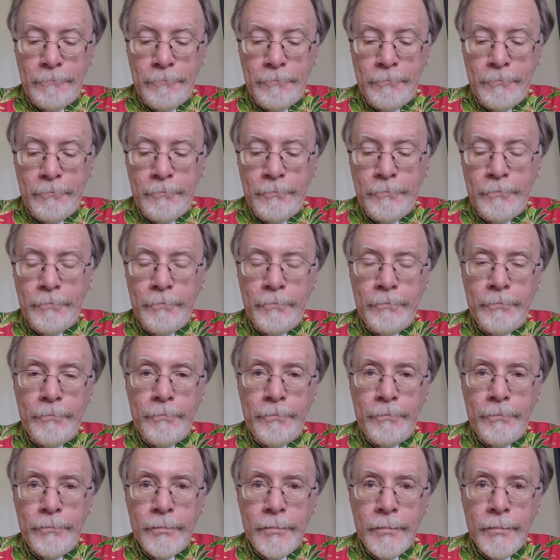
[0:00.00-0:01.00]

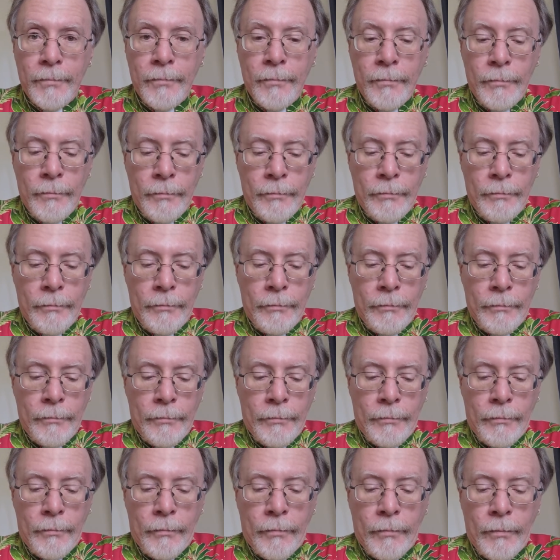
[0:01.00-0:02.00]

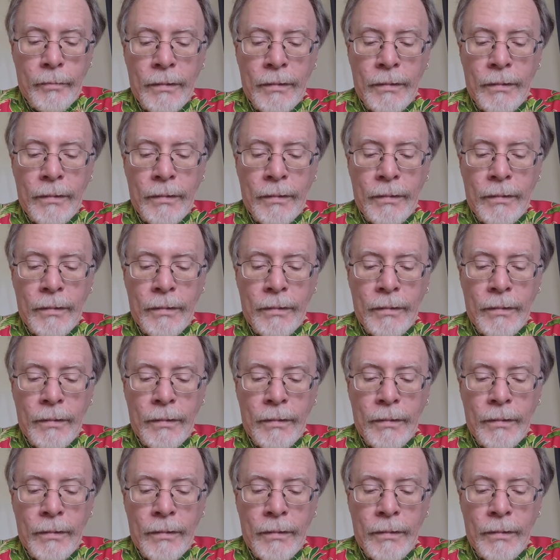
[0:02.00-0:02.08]
(no one is talking)